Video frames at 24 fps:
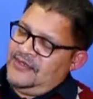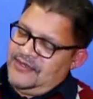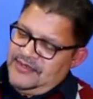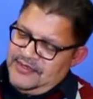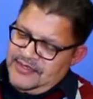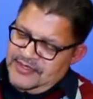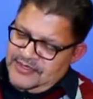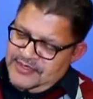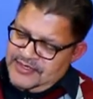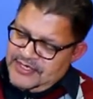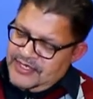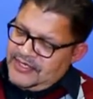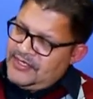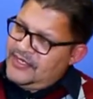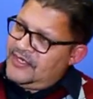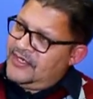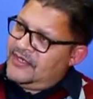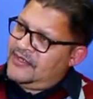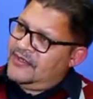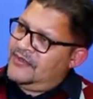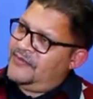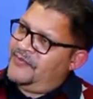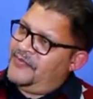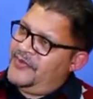The
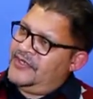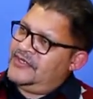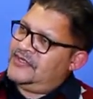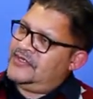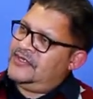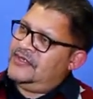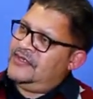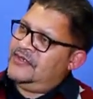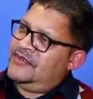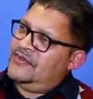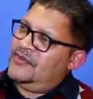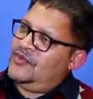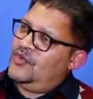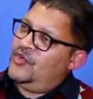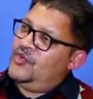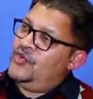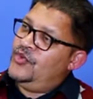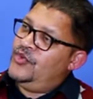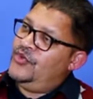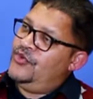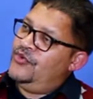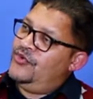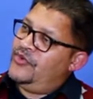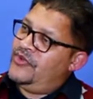technical person who
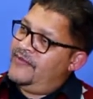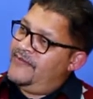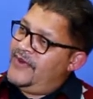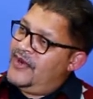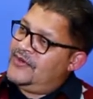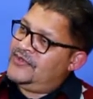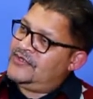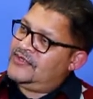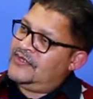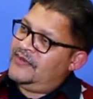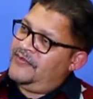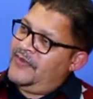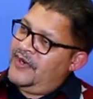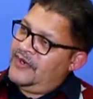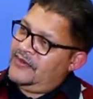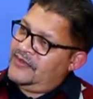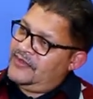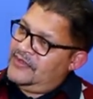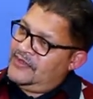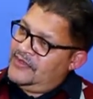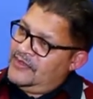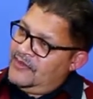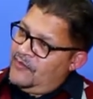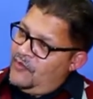knew the most
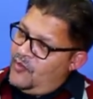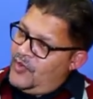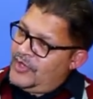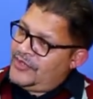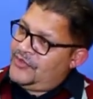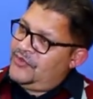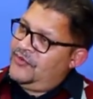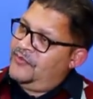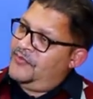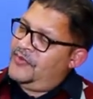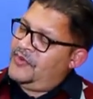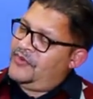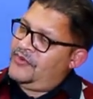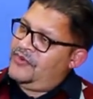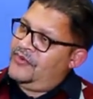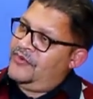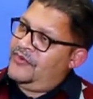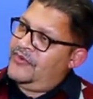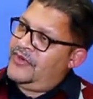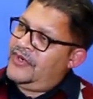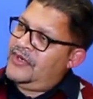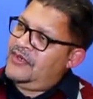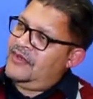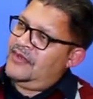about what you're
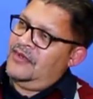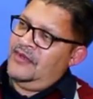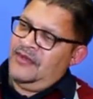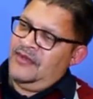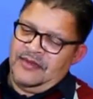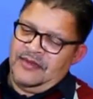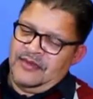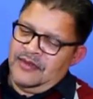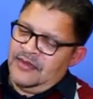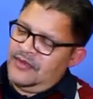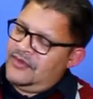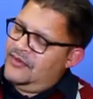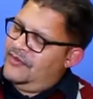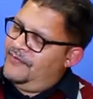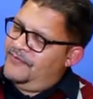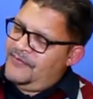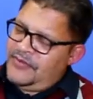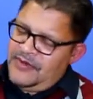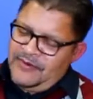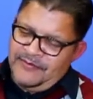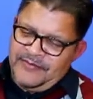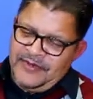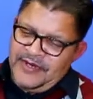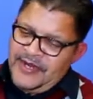procuring. You
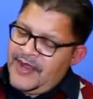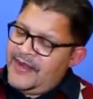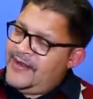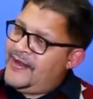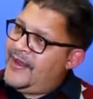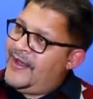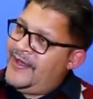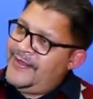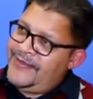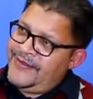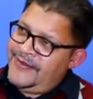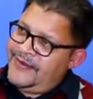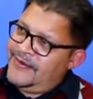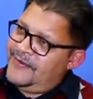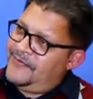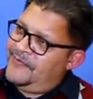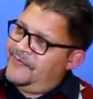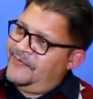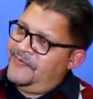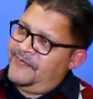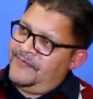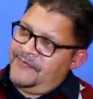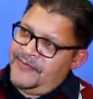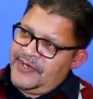probably had other
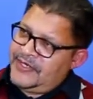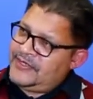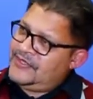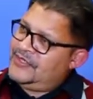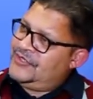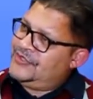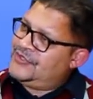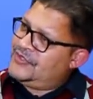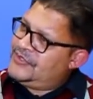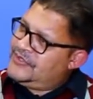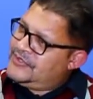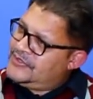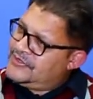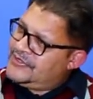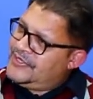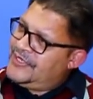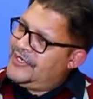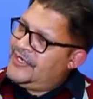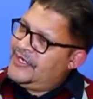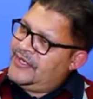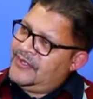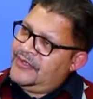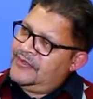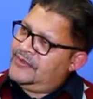practitioners,
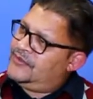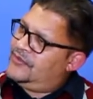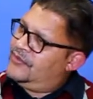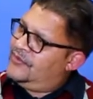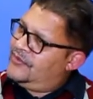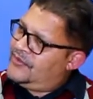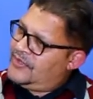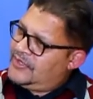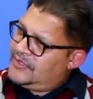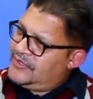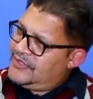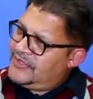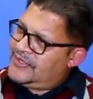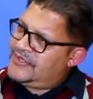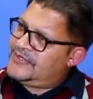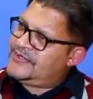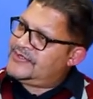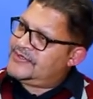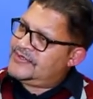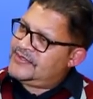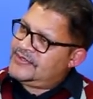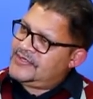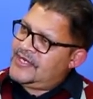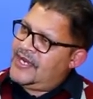legal, to look at the
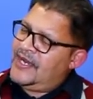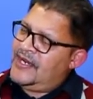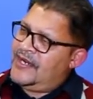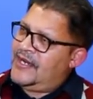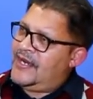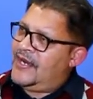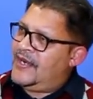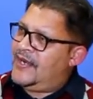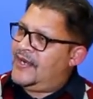risks and.